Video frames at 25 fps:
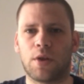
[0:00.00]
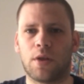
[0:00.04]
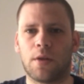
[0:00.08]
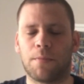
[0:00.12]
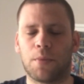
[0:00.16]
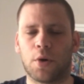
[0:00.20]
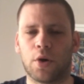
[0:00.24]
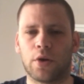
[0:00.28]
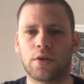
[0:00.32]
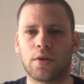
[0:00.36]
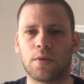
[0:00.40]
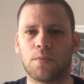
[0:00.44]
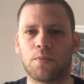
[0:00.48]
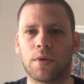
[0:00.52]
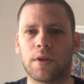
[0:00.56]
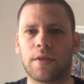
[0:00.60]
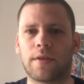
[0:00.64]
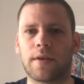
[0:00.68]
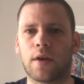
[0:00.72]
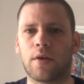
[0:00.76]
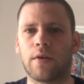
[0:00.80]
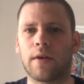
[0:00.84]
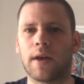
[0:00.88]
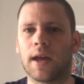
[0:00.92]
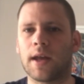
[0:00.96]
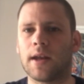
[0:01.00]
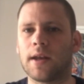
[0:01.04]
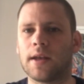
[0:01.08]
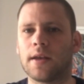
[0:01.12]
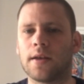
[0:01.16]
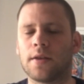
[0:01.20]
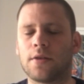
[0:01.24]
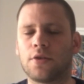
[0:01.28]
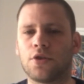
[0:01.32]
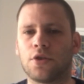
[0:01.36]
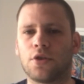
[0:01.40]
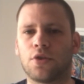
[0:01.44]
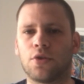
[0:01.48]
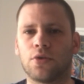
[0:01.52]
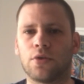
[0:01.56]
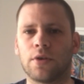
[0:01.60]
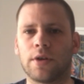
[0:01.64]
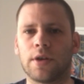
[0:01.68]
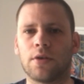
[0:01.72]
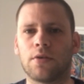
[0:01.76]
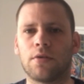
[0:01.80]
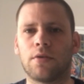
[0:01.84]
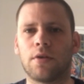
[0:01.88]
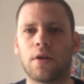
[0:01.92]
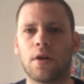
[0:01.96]
to the bottom without any
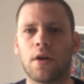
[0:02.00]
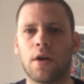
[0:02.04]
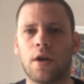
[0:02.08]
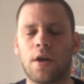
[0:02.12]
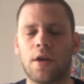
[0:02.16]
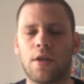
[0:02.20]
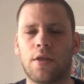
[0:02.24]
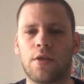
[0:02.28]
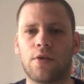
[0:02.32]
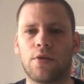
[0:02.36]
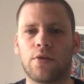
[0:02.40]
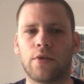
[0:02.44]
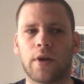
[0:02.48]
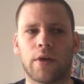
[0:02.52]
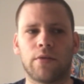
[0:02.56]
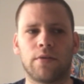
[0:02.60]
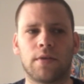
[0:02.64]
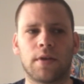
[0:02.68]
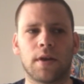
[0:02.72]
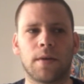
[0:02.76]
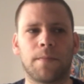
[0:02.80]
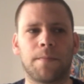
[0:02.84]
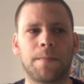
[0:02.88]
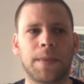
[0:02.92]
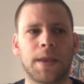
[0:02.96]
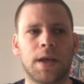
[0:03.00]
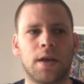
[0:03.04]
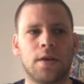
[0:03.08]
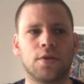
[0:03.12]
tutorial throughout it.